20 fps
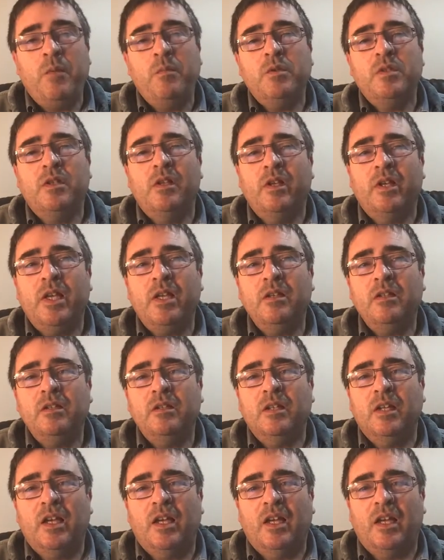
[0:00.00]
But he was
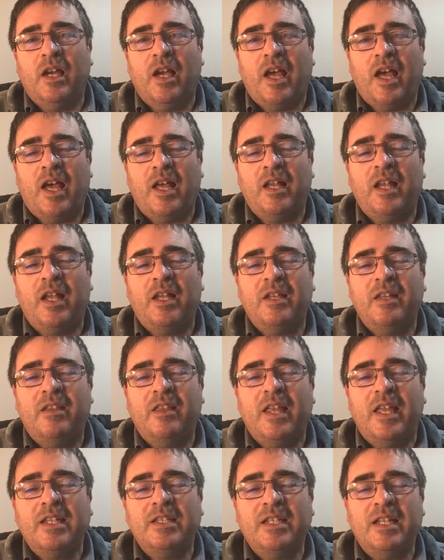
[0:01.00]
looking
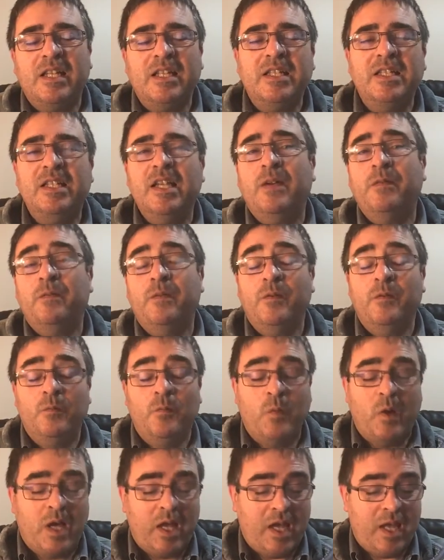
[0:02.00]
at things in a
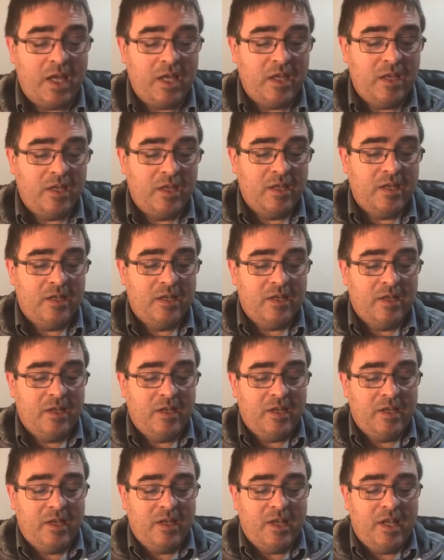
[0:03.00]
different way.
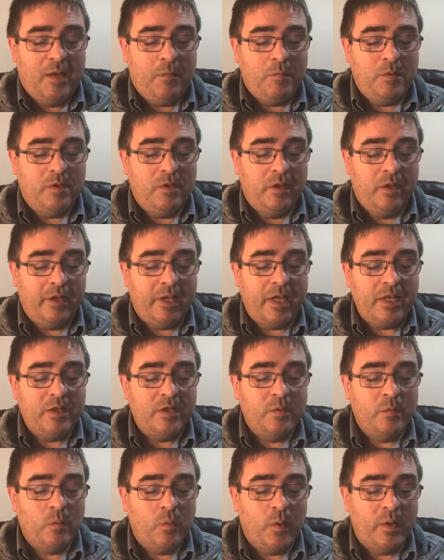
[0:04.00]
He was
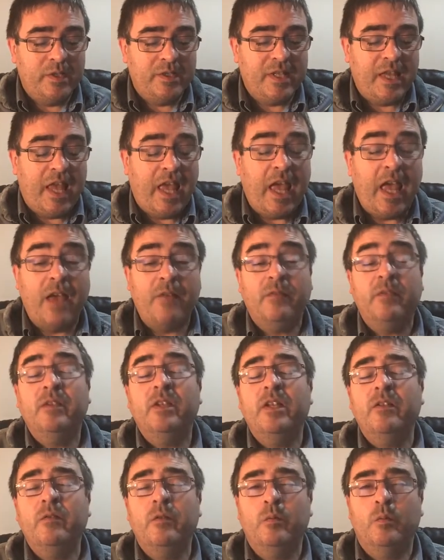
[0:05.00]
looking towards the
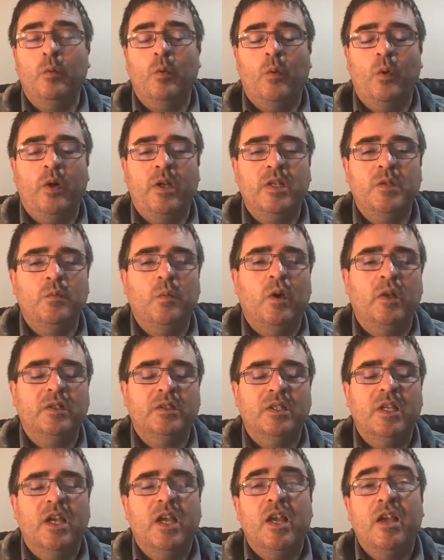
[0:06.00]
heavenly reward,
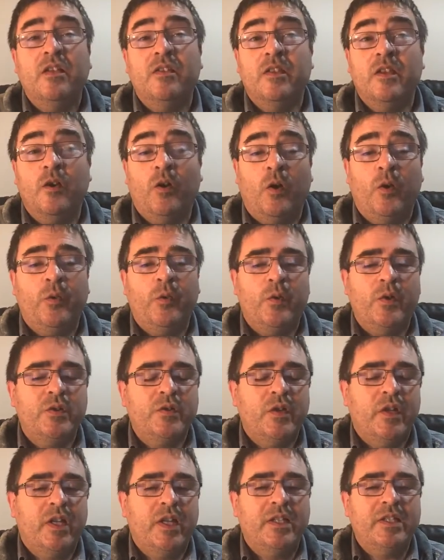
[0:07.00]
is what the
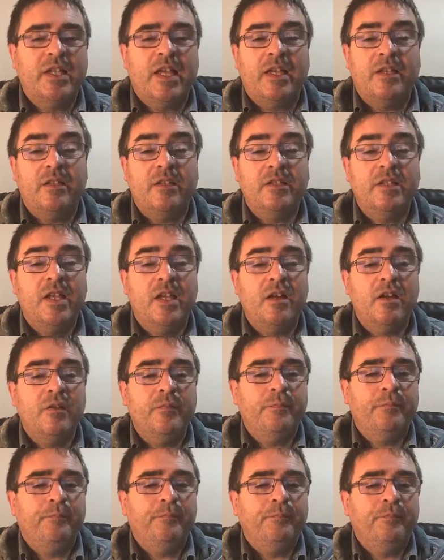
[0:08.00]
author is trying to tell
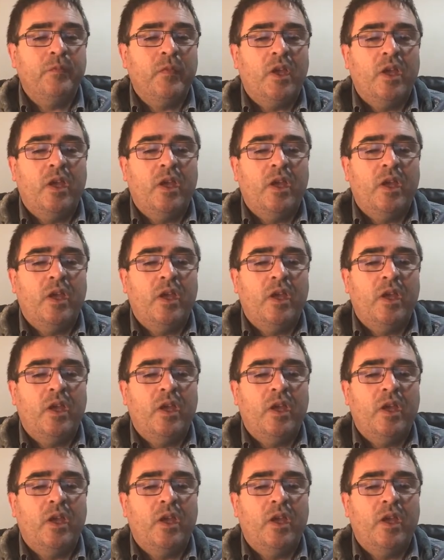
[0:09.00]
us here.